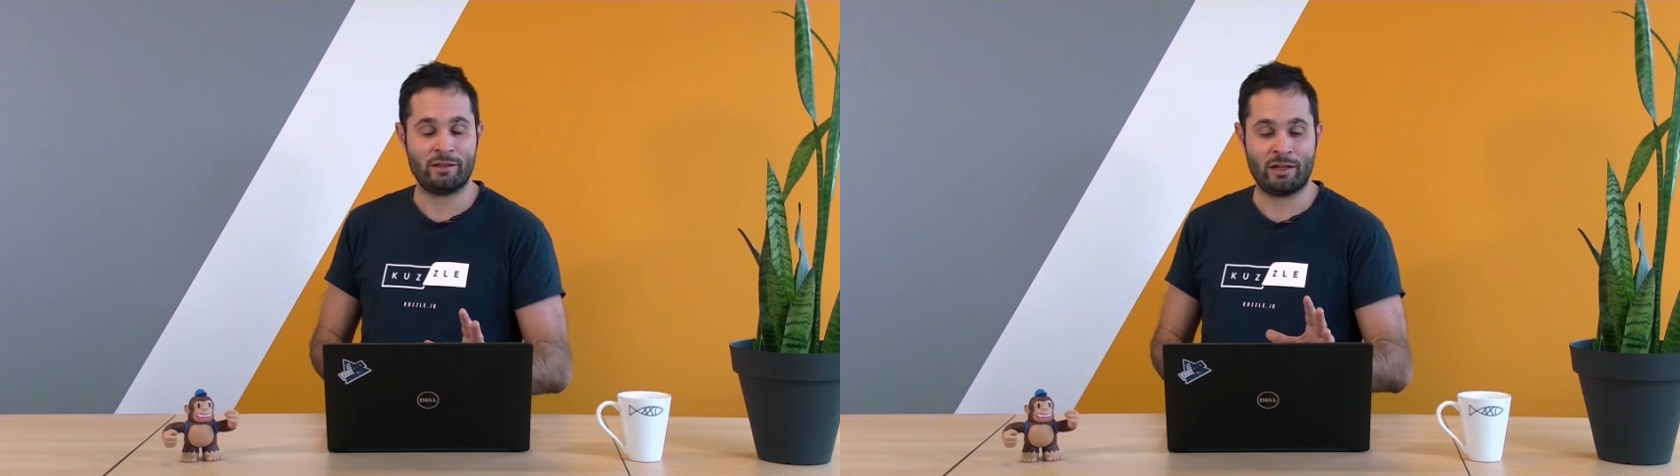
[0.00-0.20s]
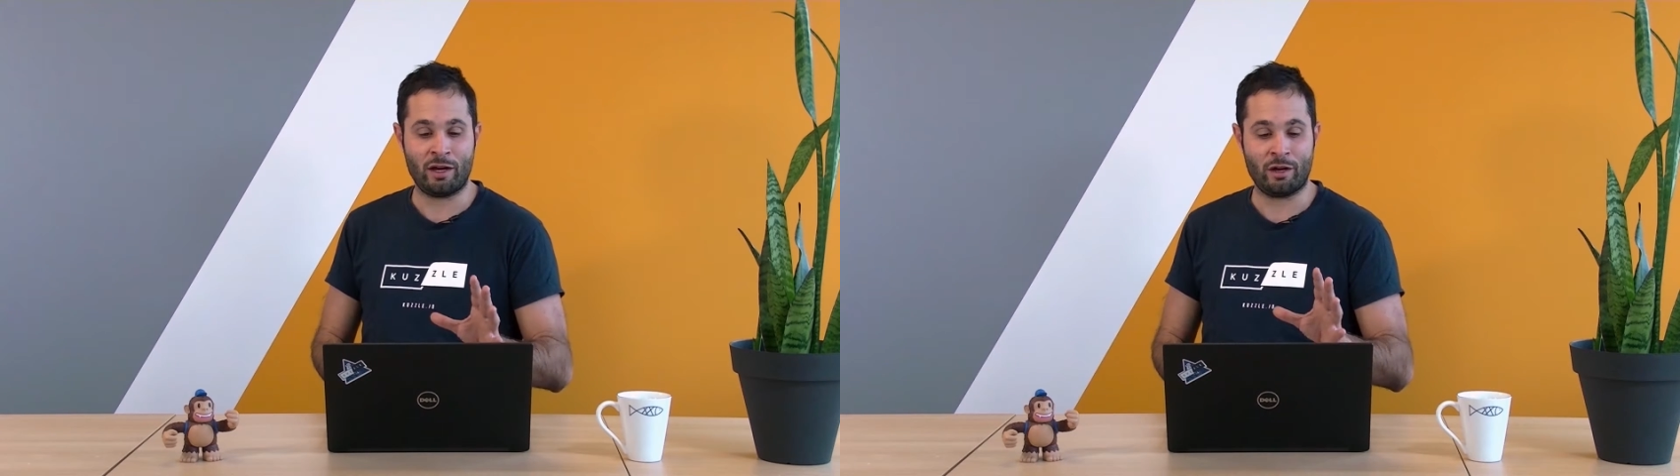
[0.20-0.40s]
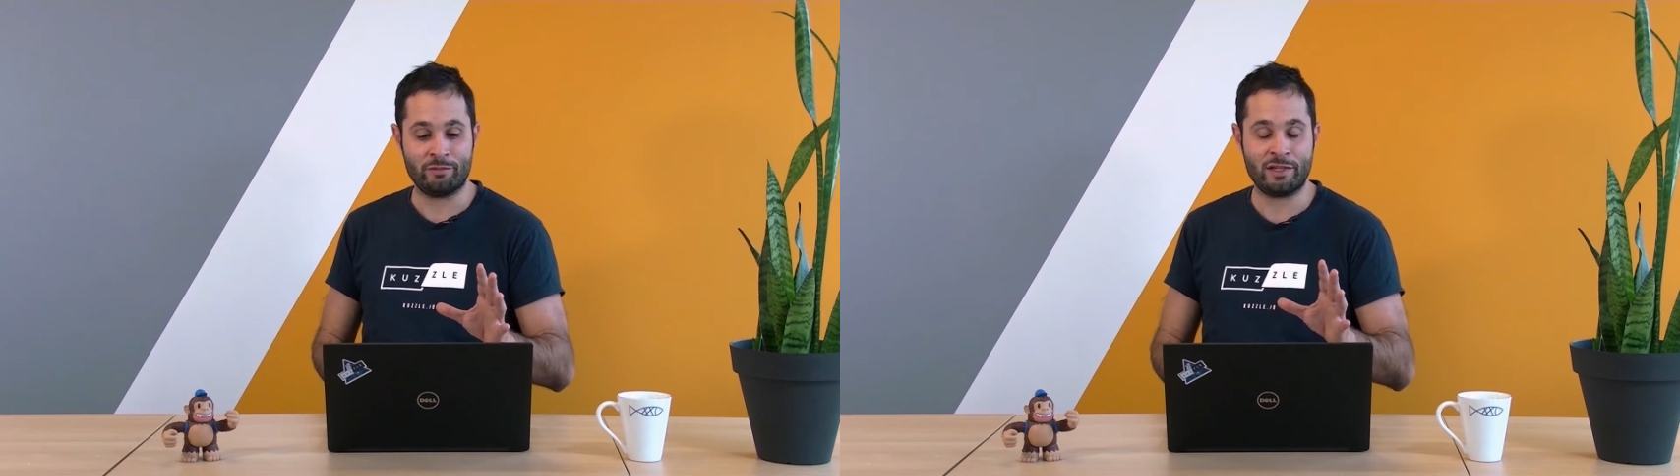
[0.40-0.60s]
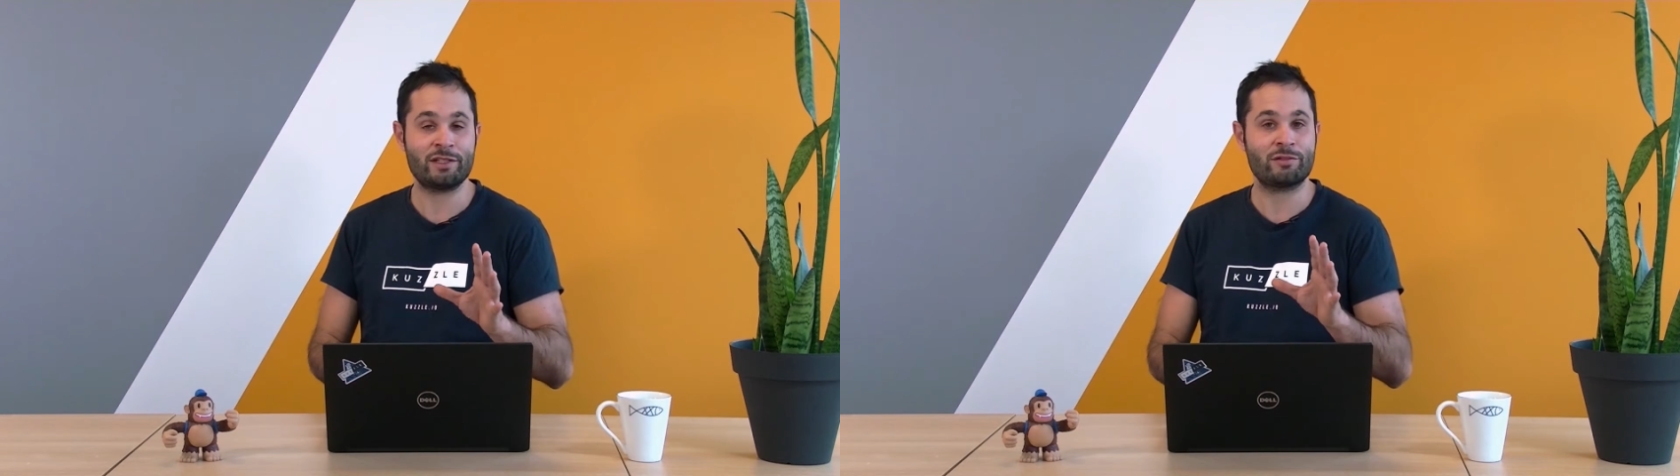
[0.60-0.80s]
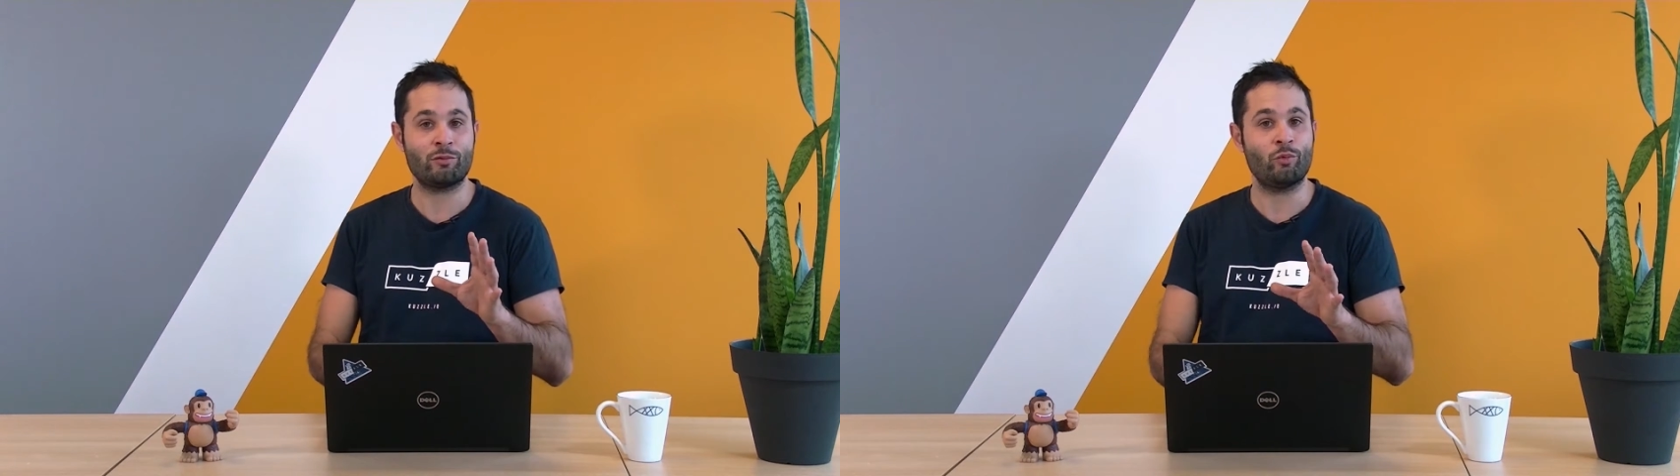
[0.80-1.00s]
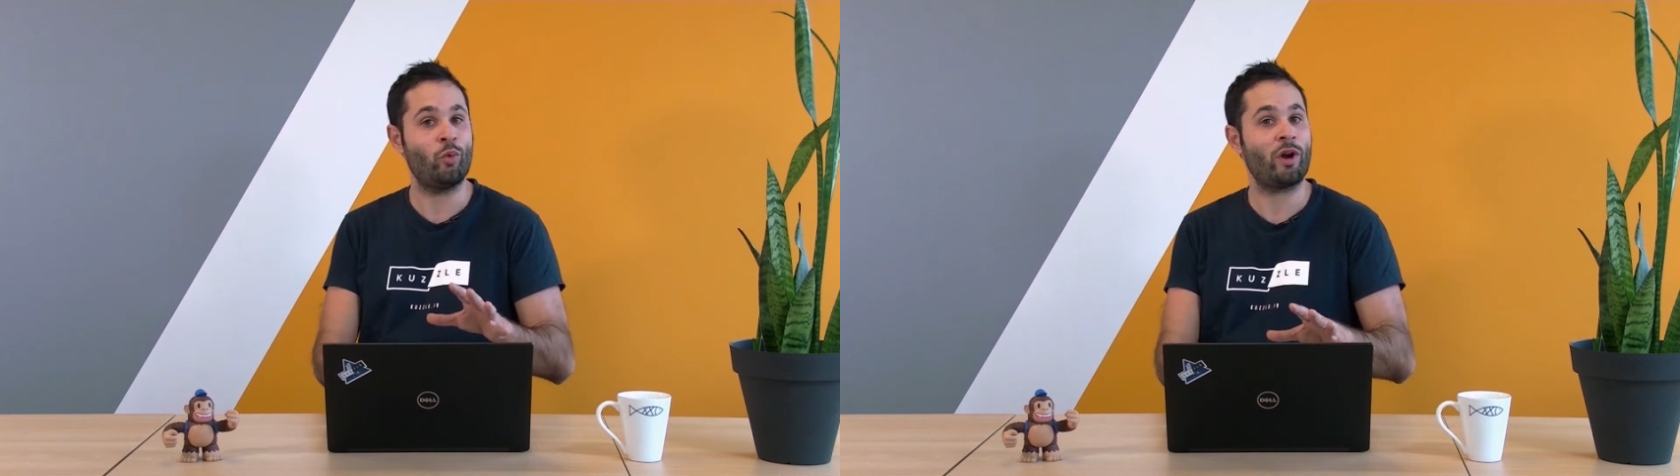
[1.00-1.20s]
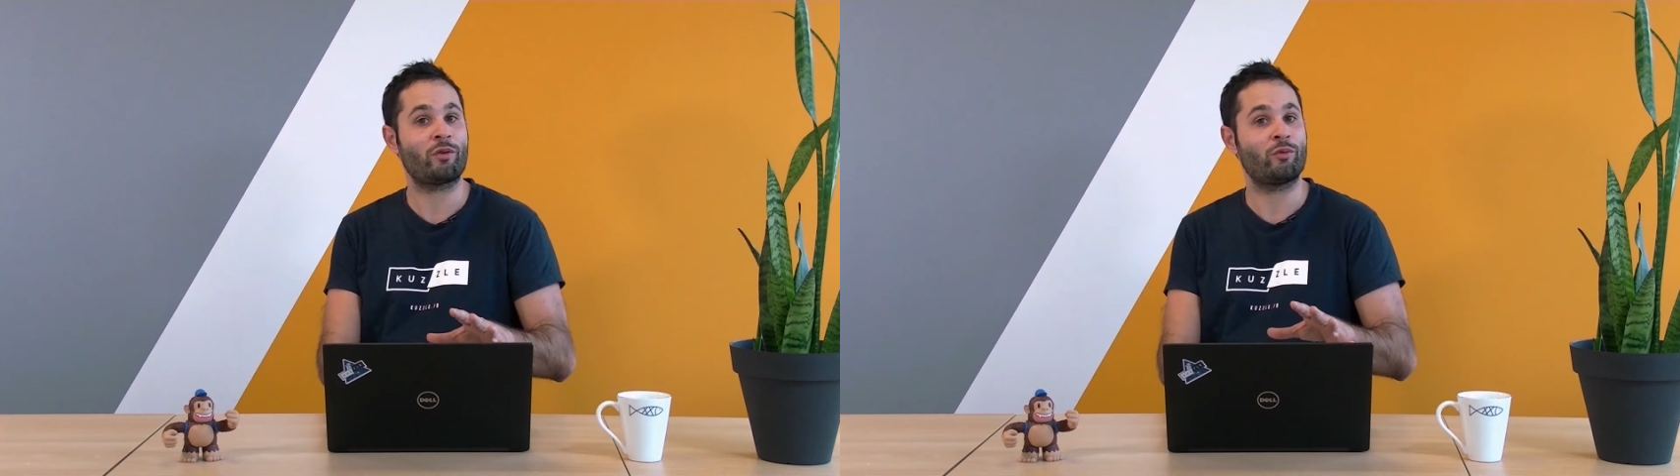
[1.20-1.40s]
That's where